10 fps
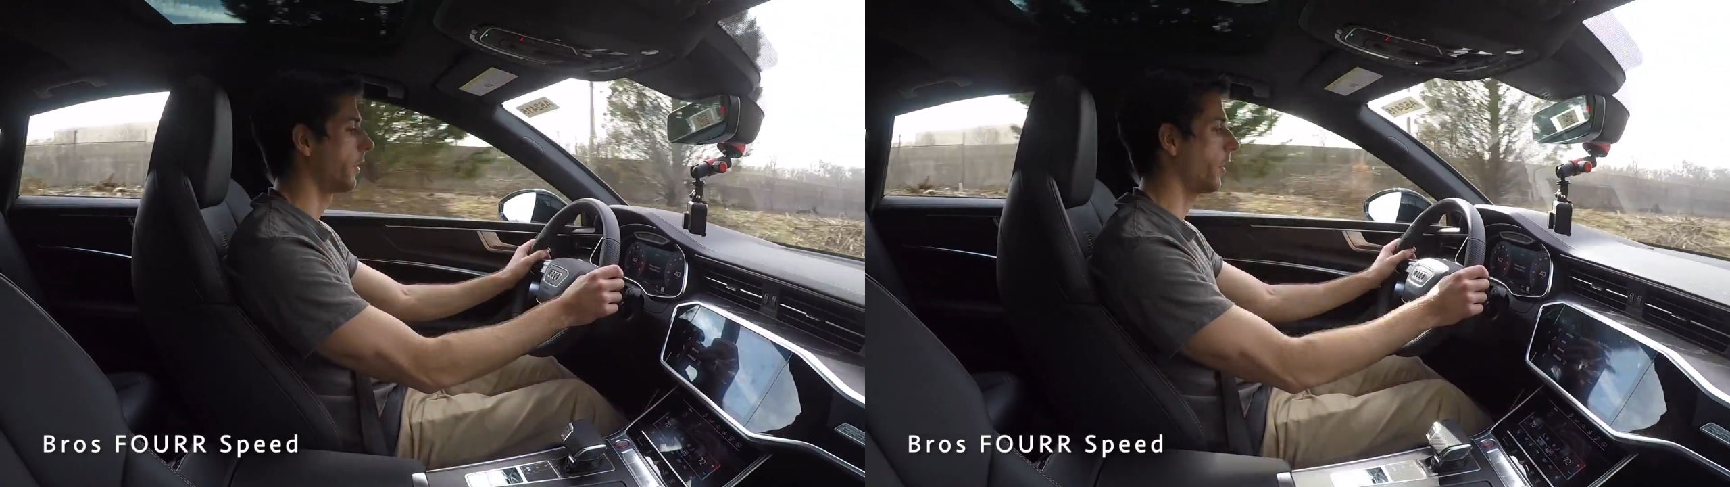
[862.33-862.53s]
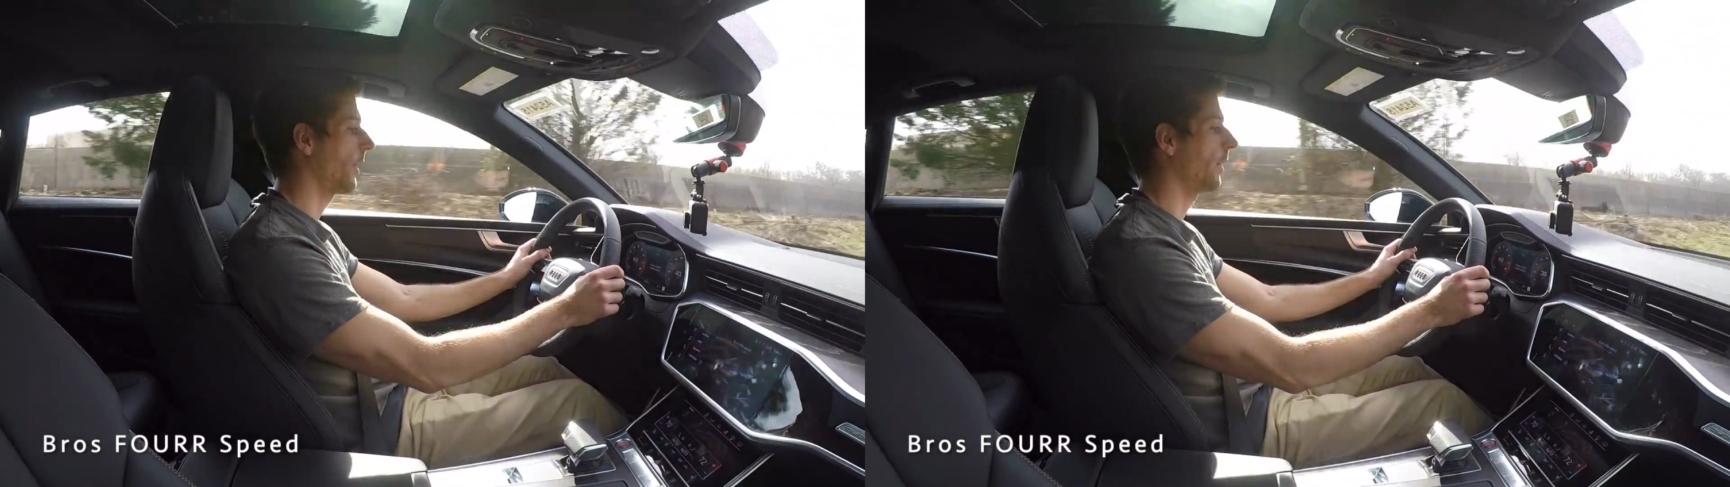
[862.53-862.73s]

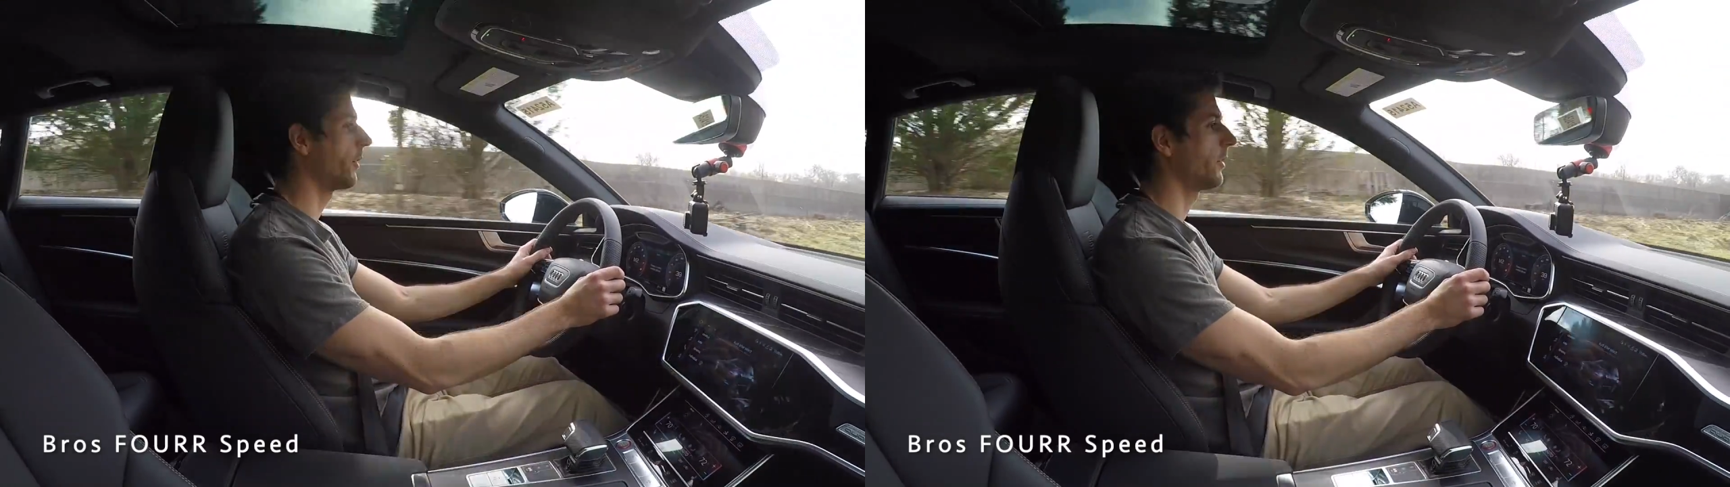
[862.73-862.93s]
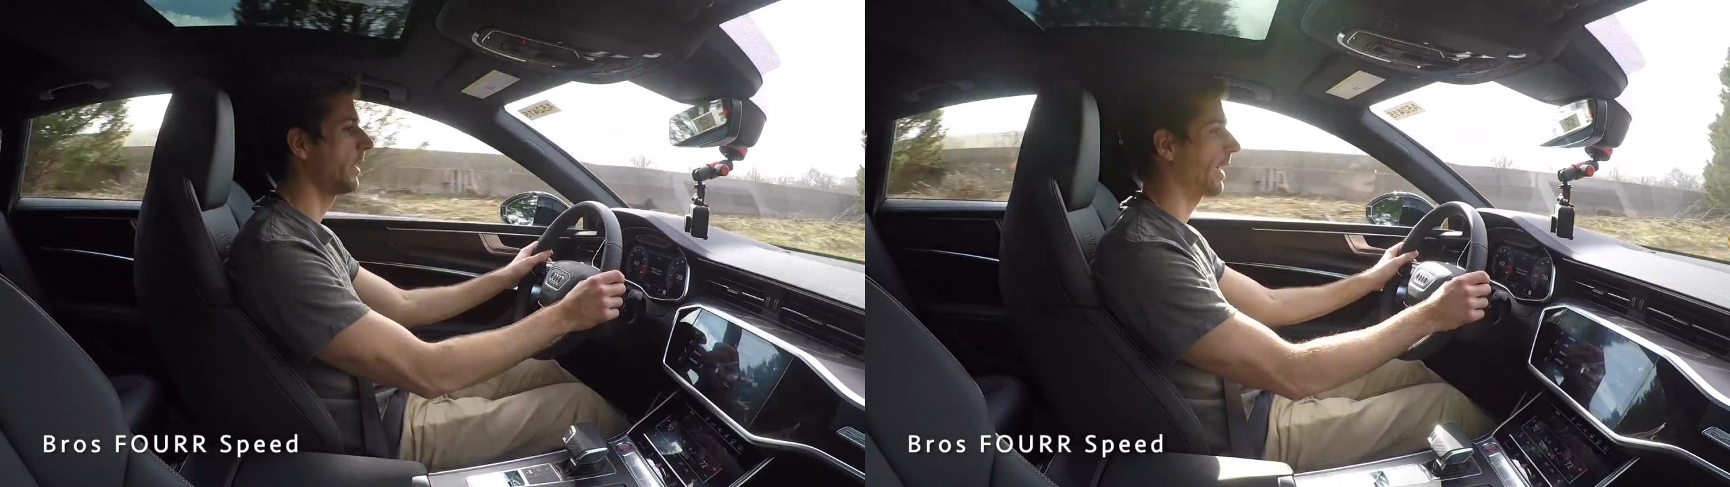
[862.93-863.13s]
Go down
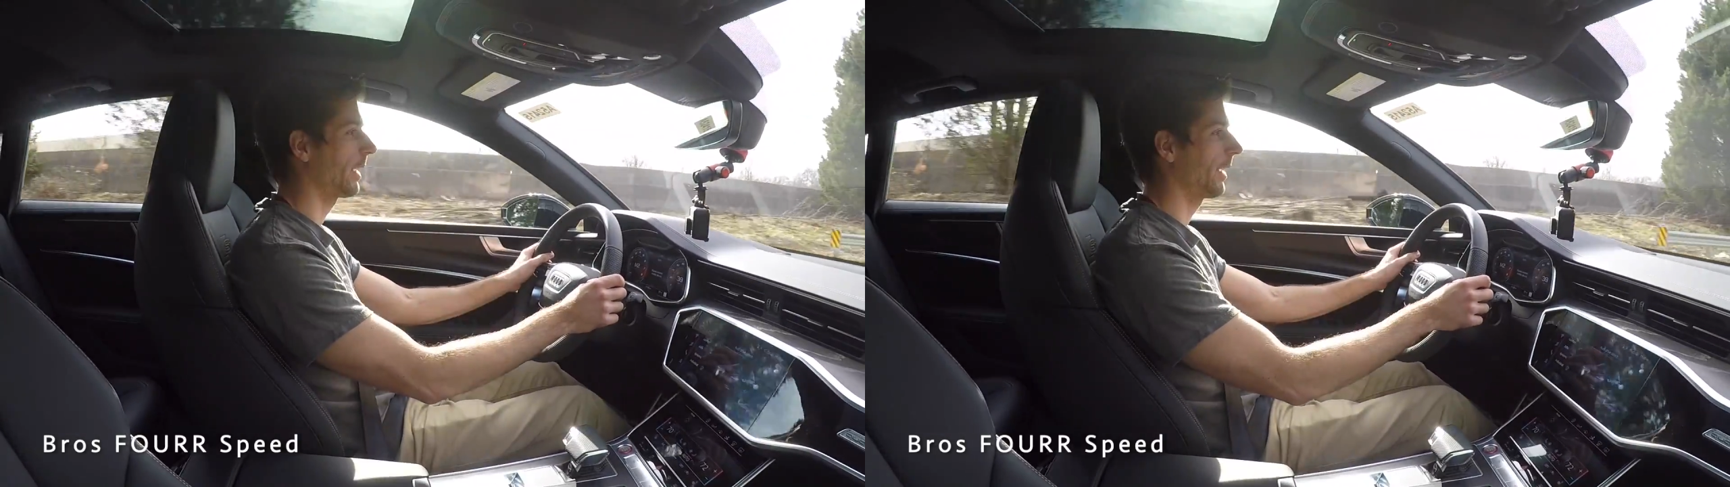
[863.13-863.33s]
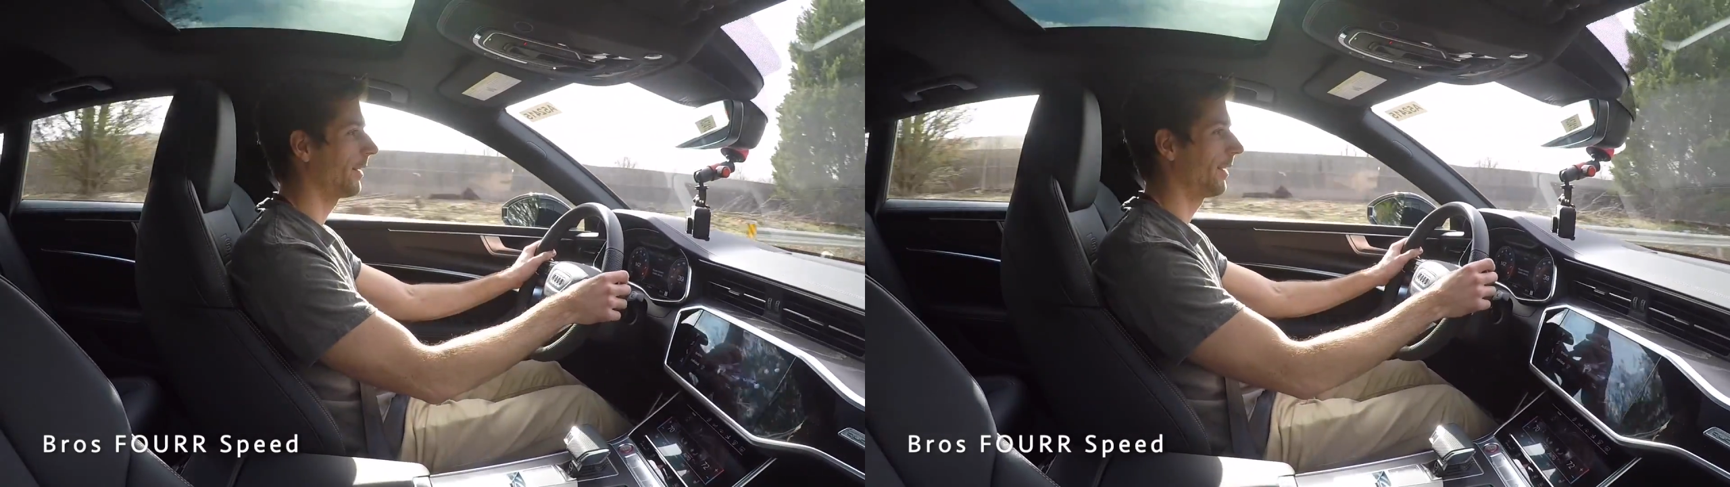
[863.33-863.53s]
to
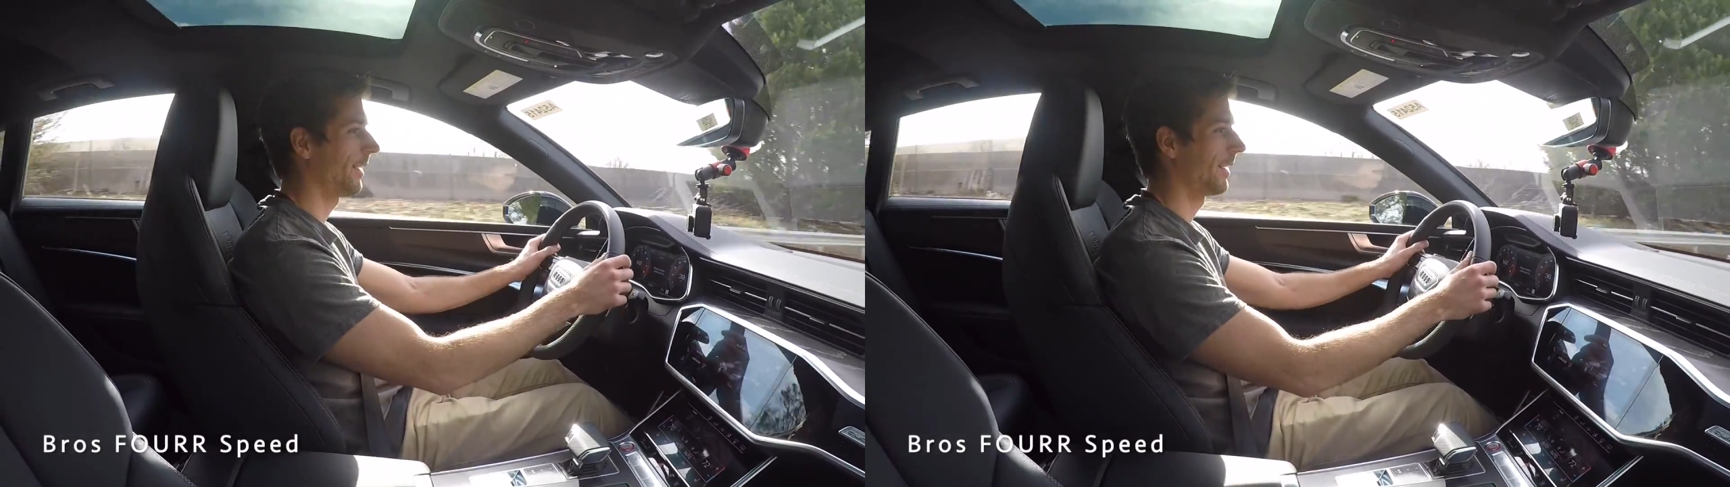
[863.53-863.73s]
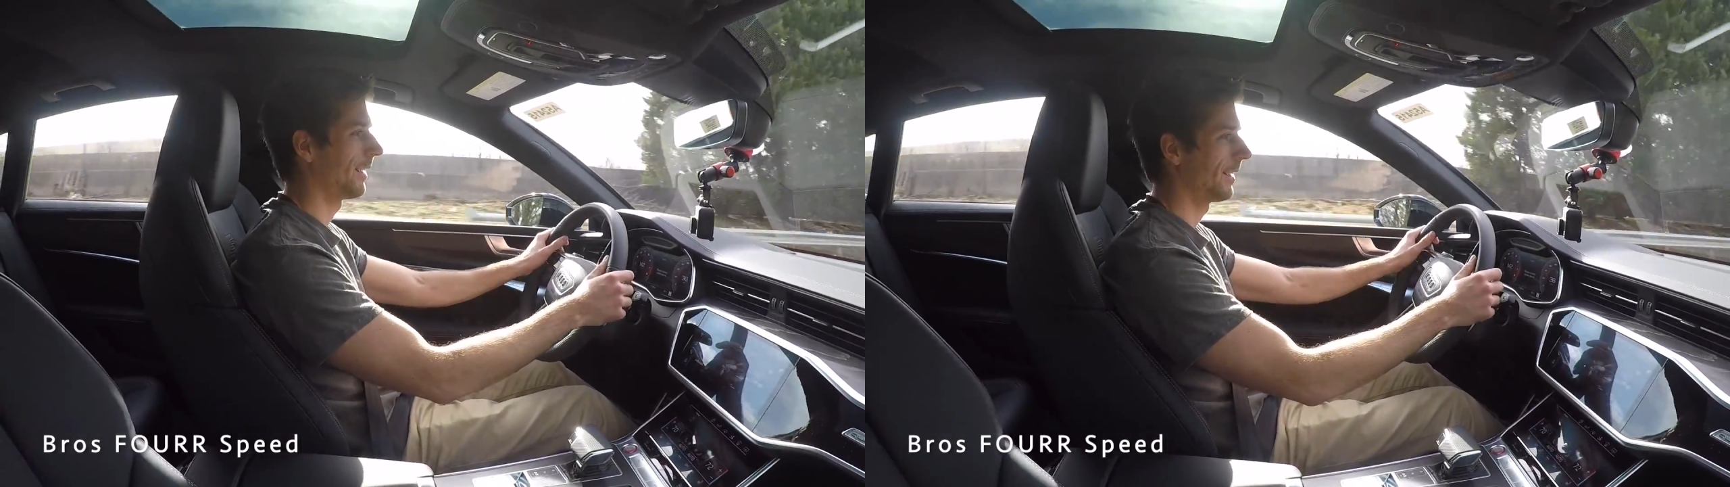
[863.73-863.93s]

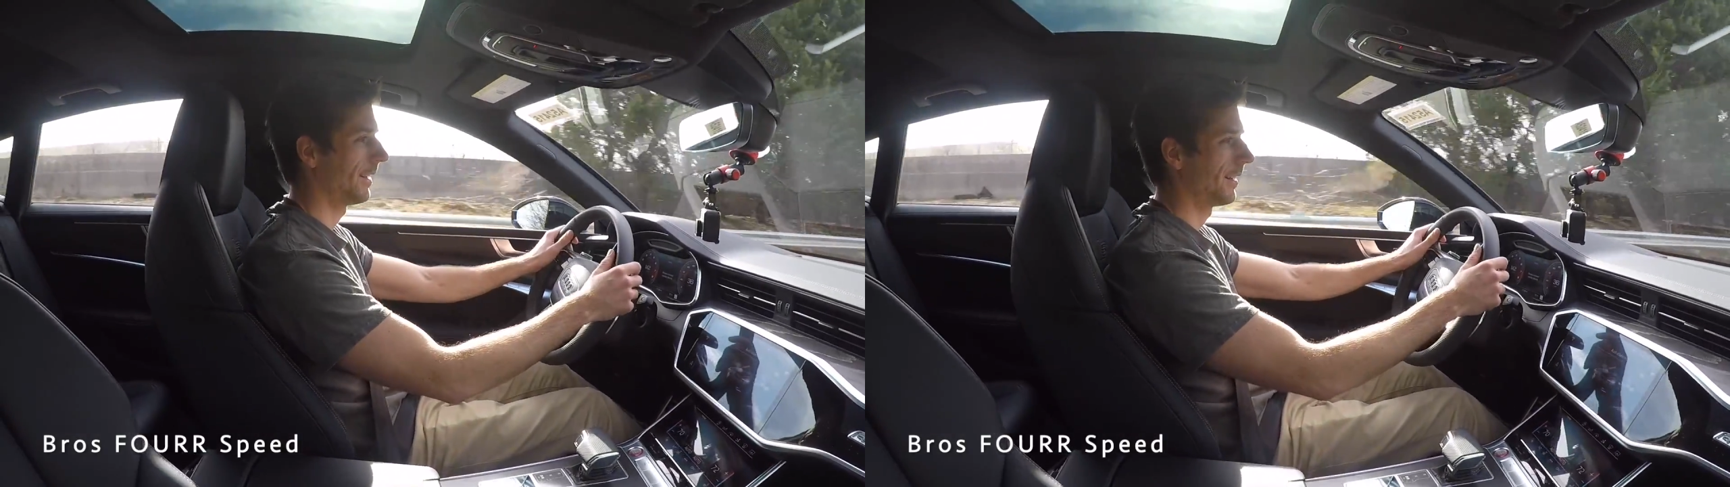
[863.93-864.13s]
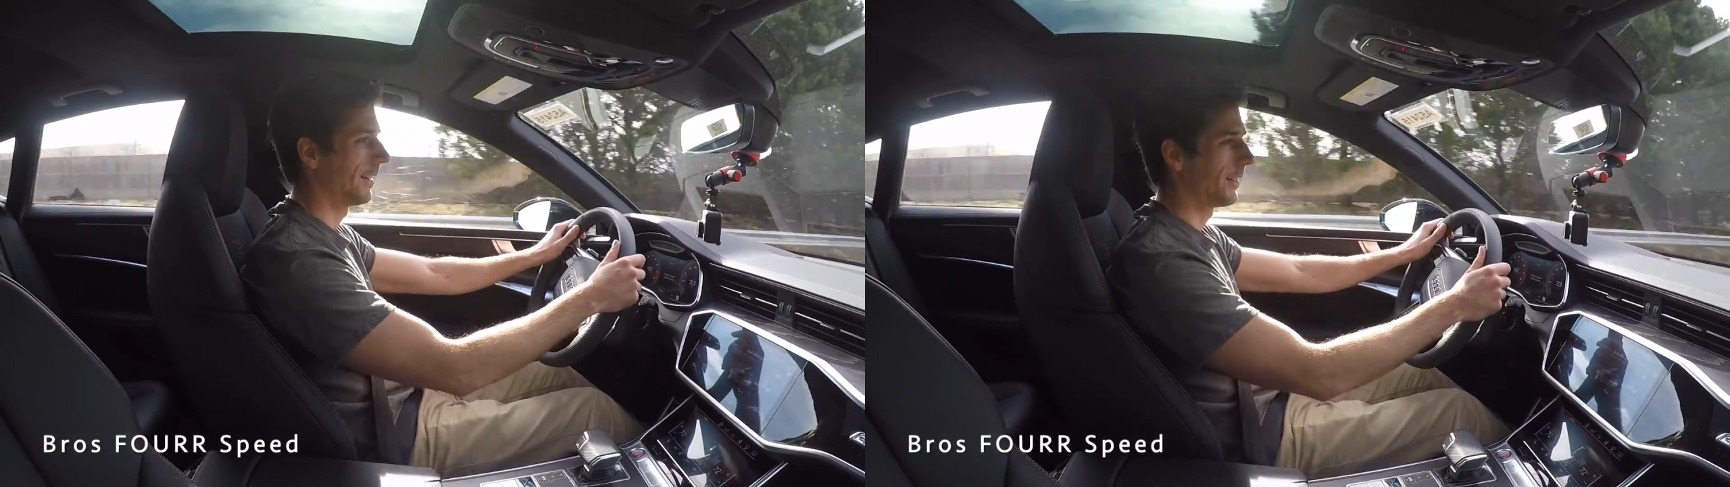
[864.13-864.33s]

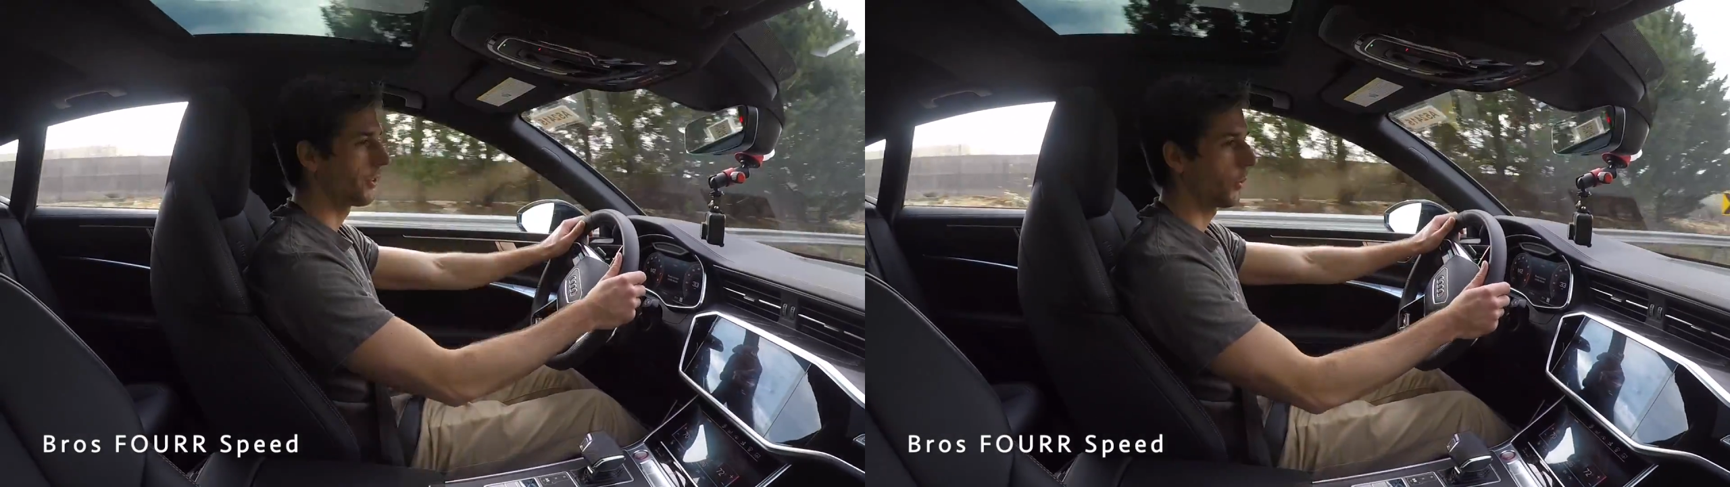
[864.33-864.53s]
second.